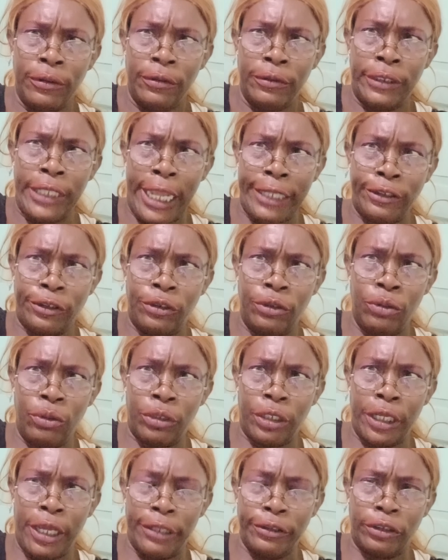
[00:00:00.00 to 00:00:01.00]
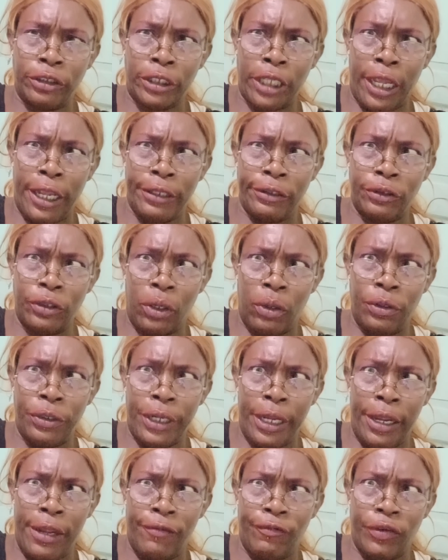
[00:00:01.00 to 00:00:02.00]
that you can take
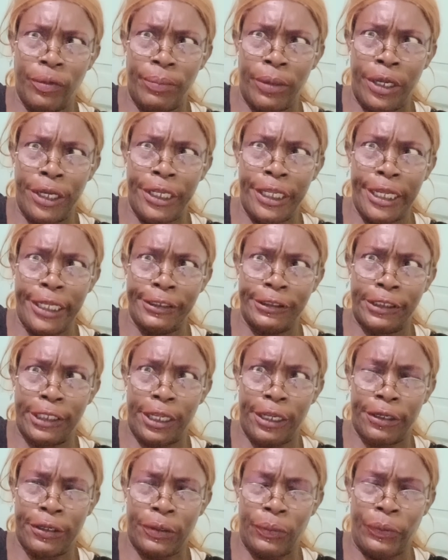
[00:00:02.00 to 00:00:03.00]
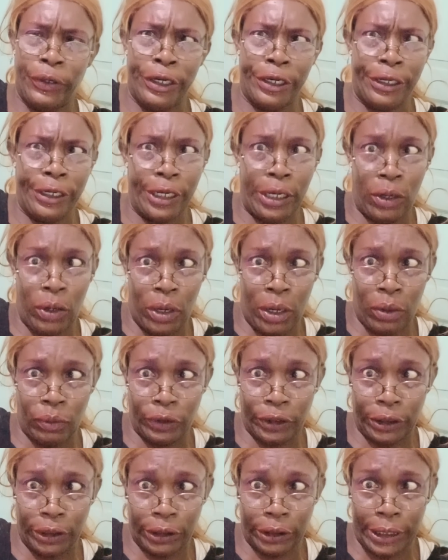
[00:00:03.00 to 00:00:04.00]
down everybody and take away their
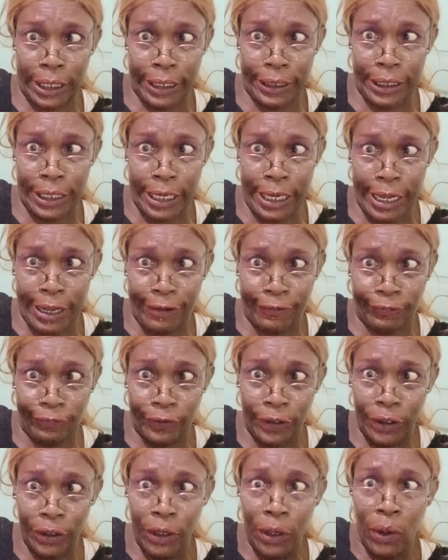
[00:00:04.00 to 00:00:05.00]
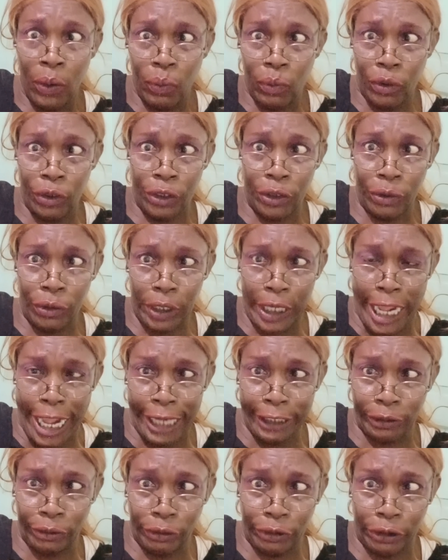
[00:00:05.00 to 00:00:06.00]
houses that they have? Would you
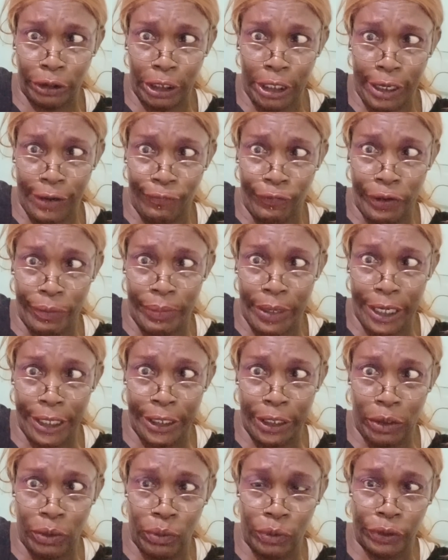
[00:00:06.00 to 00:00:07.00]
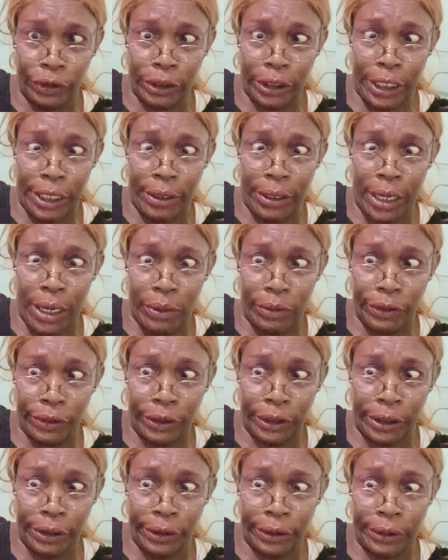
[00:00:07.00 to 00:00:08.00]
like to see everybody lose their
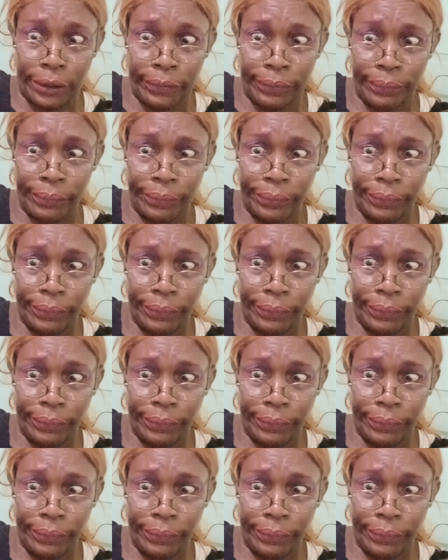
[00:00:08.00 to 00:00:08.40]
houses?